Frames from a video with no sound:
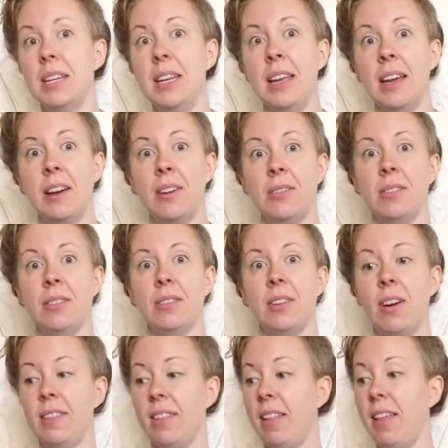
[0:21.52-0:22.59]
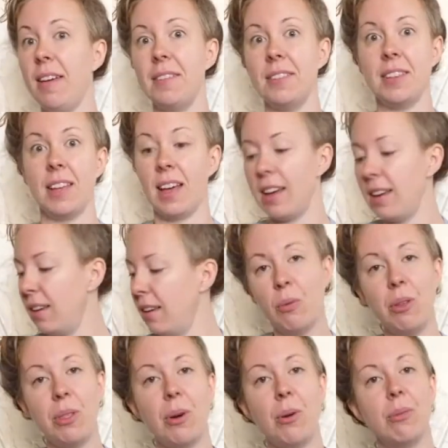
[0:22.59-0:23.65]
down on the left side
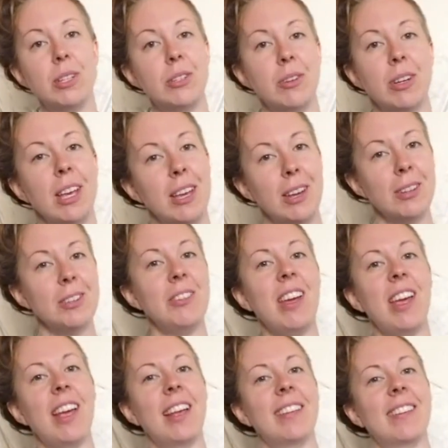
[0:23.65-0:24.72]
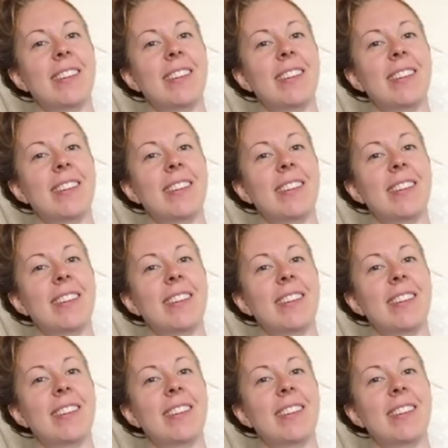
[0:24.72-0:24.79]
without restringing your strings.